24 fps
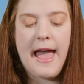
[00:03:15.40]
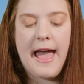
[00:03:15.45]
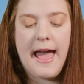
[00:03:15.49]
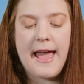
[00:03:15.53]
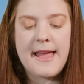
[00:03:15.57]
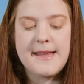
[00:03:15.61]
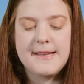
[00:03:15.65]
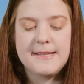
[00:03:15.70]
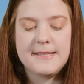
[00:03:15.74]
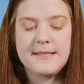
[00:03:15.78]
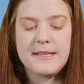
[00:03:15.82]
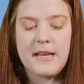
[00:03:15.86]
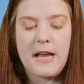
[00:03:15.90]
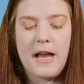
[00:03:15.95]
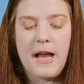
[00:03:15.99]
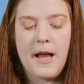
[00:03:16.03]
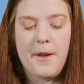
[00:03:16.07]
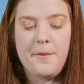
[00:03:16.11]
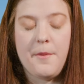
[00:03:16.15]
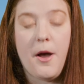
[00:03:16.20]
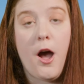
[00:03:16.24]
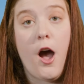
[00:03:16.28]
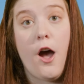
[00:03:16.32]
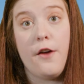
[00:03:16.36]
and
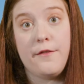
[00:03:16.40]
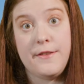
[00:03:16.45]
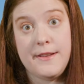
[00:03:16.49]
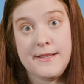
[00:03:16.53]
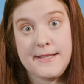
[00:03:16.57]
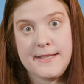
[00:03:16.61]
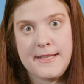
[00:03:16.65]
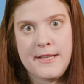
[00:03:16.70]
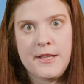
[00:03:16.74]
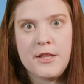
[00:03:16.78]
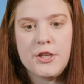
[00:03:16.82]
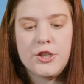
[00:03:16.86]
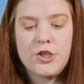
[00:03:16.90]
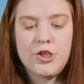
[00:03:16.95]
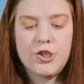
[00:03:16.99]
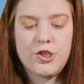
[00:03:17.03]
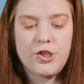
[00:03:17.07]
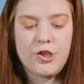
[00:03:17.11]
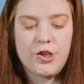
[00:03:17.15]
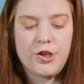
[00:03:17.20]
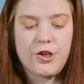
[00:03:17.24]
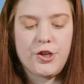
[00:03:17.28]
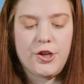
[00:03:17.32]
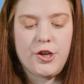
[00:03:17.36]
obviously the
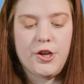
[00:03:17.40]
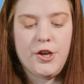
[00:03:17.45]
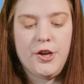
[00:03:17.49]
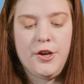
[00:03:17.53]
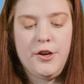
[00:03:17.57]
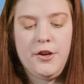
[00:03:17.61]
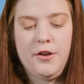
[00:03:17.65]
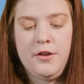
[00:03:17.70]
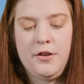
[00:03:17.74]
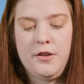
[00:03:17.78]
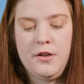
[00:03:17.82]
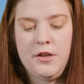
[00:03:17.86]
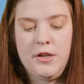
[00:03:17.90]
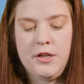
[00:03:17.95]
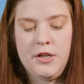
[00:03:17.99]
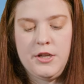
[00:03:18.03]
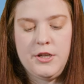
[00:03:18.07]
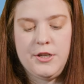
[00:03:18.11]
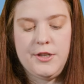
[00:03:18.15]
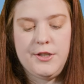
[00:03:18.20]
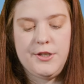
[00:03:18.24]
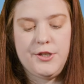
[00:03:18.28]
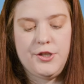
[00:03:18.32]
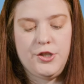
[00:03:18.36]
sugar.
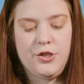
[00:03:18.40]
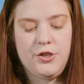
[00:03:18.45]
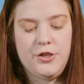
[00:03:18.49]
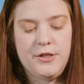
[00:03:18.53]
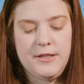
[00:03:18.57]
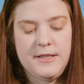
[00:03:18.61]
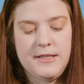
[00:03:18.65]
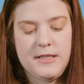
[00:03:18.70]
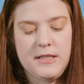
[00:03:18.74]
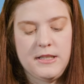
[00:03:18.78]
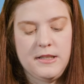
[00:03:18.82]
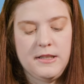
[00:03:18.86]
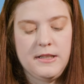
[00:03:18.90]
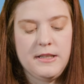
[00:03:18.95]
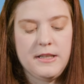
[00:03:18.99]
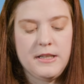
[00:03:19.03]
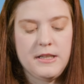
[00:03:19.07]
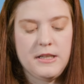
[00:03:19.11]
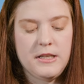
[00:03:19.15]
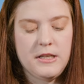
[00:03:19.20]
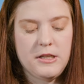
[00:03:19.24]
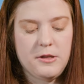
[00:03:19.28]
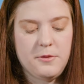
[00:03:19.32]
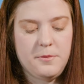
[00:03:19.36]
So just a
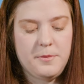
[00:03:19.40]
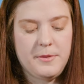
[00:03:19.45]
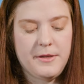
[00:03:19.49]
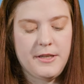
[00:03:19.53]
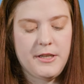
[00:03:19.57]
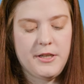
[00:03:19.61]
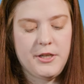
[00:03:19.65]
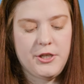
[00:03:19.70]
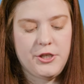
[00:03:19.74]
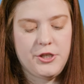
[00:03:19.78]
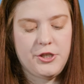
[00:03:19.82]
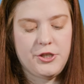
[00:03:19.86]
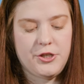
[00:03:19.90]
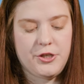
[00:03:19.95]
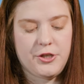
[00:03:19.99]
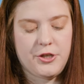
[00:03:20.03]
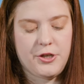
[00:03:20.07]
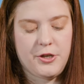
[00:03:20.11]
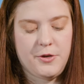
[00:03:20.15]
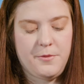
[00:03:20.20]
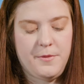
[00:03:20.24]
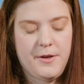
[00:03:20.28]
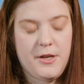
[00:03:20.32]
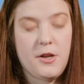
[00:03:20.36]
little bit of
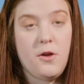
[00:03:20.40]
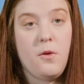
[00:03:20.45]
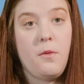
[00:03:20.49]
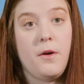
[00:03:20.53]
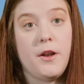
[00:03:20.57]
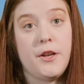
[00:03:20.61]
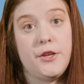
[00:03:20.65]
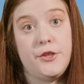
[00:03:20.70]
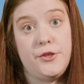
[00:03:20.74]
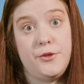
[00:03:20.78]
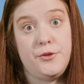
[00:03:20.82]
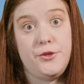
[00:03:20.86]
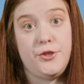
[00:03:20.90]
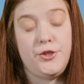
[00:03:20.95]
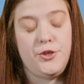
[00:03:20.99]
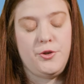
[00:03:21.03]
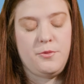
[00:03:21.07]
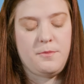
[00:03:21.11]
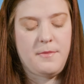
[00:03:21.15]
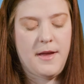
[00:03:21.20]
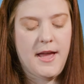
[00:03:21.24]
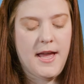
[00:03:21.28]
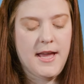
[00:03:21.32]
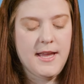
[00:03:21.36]
sugar. We don't want to do too
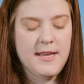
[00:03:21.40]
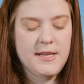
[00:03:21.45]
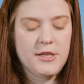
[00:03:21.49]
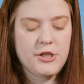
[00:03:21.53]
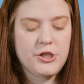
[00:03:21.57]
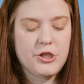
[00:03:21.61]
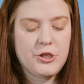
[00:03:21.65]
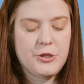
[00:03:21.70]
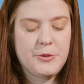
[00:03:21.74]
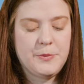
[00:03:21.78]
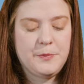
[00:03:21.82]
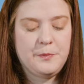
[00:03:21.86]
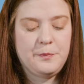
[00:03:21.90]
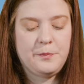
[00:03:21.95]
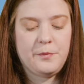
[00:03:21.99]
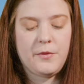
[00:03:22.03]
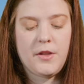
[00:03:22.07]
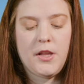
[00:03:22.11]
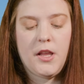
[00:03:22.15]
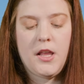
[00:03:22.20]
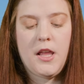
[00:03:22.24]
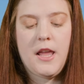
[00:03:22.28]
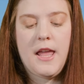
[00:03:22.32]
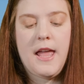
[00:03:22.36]
much.
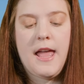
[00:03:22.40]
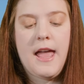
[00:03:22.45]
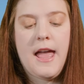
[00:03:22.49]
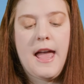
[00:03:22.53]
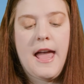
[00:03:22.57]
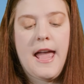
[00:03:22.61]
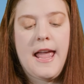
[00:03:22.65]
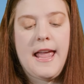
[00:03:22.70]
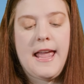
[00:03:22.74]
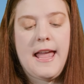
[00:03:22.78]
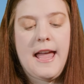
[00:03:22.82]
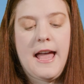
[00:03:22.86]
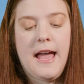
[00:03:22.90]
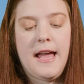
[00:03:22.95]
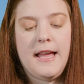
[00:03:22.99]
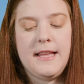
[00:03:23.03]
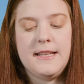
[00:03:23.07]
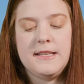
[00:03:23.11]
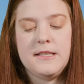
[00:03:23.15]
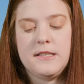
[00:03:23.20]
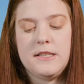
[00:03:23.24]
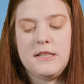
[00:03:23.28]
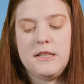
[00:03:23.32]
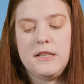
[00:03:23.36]

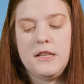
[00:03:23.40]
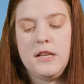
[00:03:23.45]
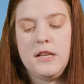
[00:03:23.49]
And